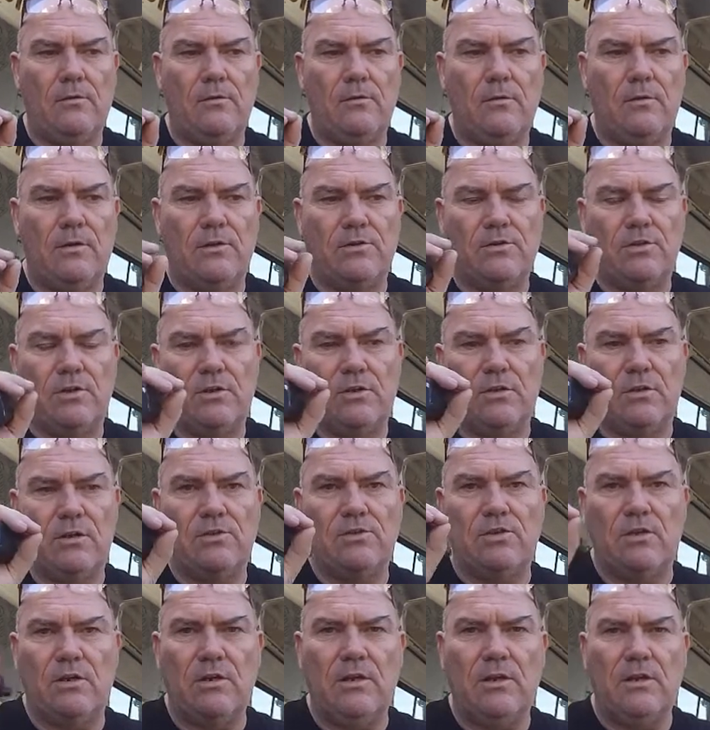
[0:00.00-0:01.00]
there's
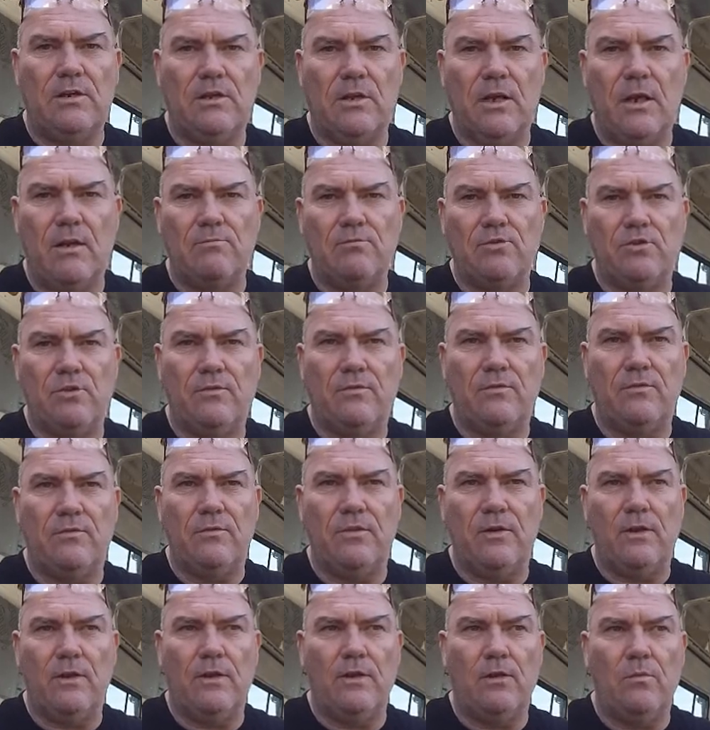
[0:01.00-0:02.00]
a lead comes off of
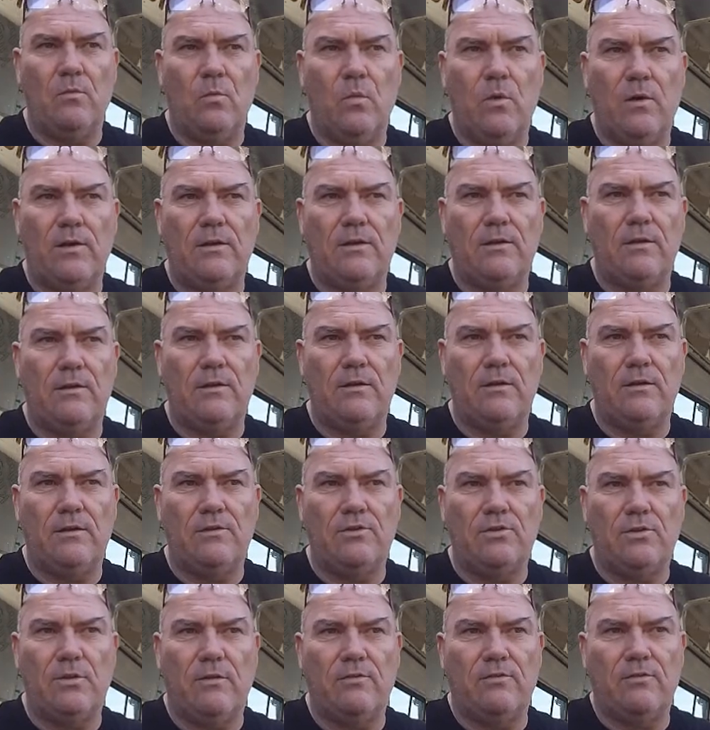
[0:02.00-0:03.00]
it, and one of the
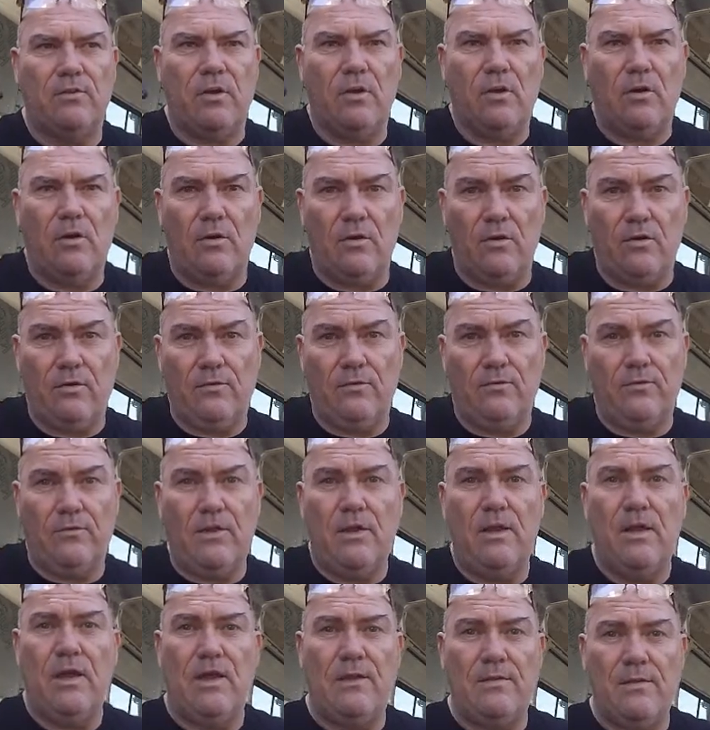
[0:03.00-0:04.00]
leads you have to earth,
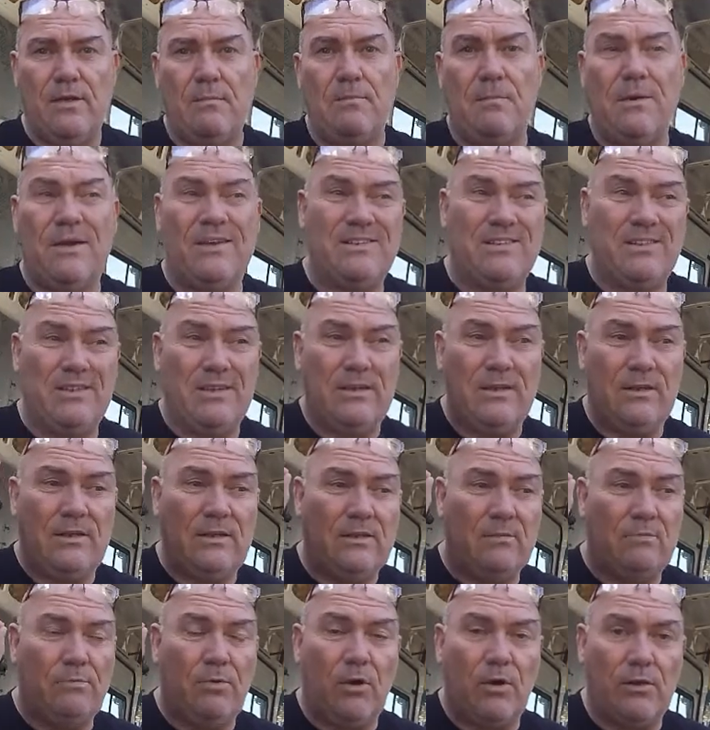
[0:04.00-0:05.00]
and that basically,
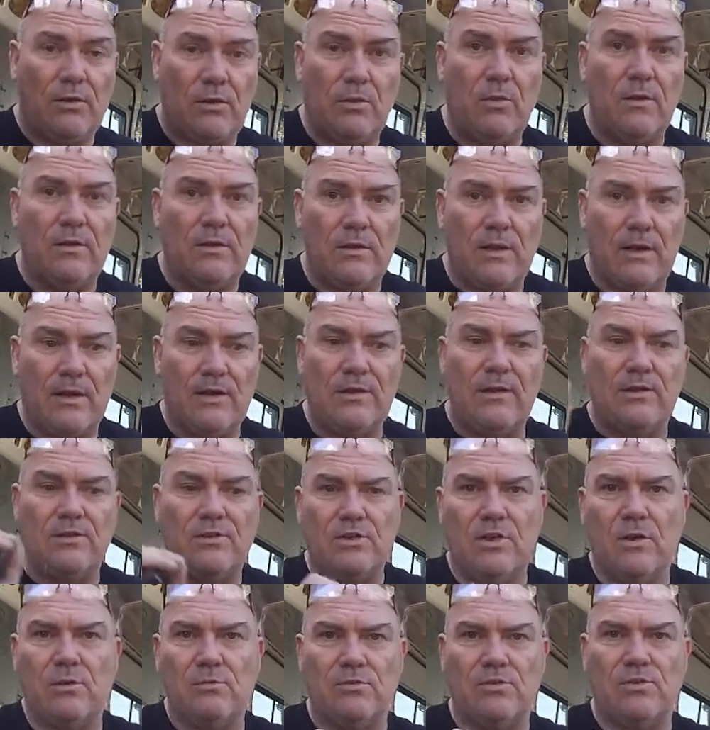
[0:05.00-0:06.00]
by doing that, that
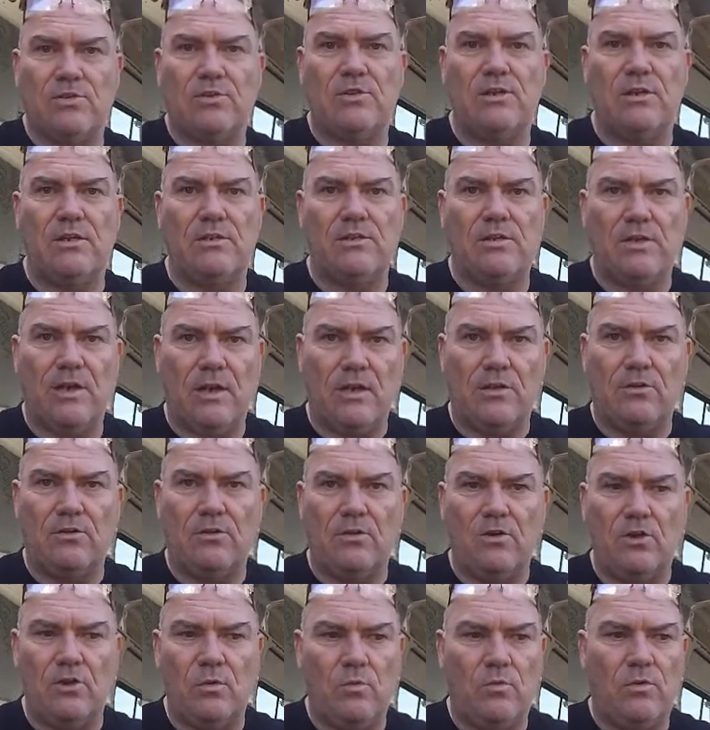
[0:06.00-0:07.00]
tells the CTEK
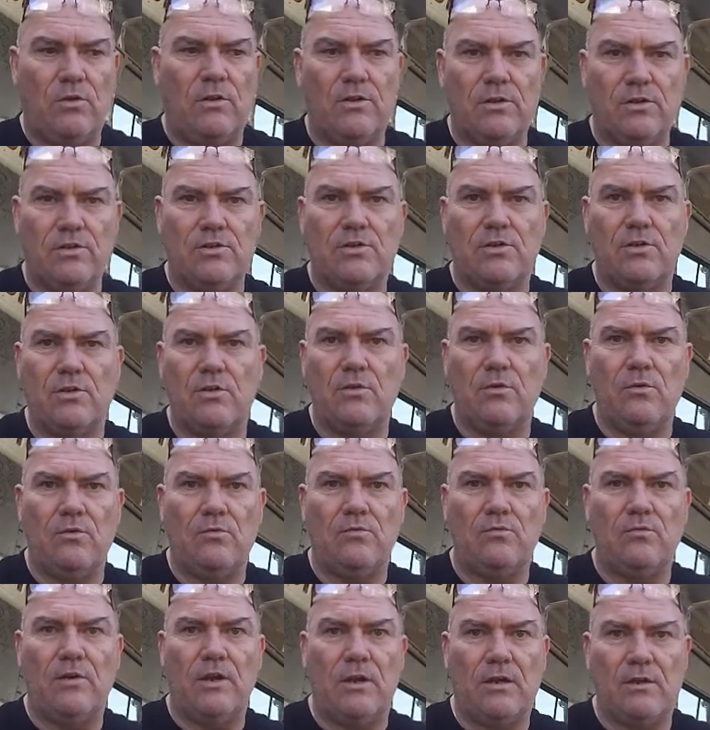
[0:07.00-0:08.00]
that you want it to
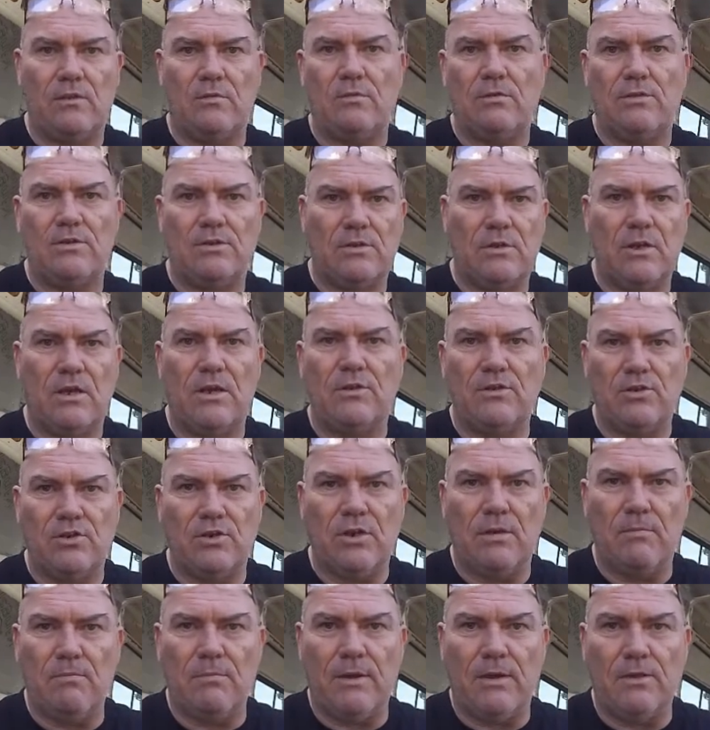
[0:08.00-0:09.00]
recognise the
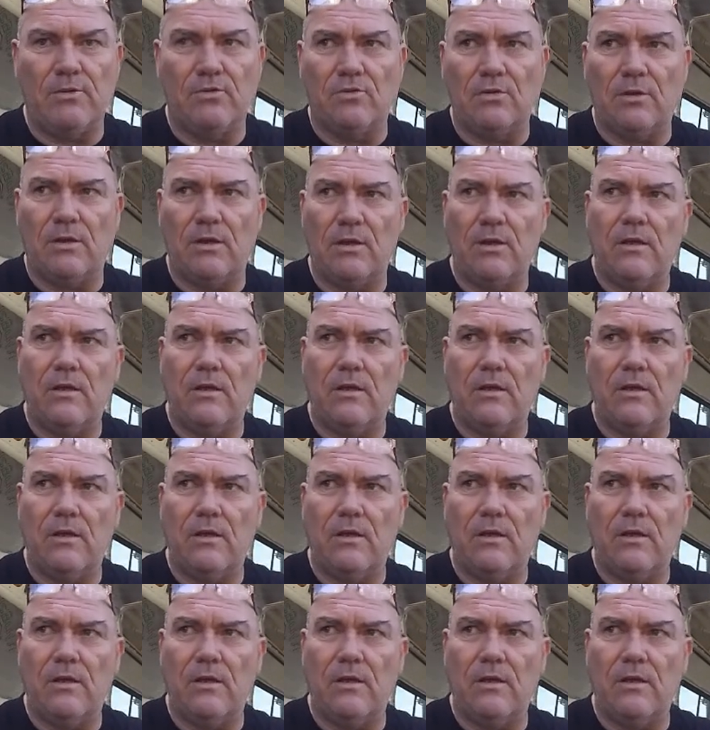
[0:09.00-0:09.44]
AGM battery.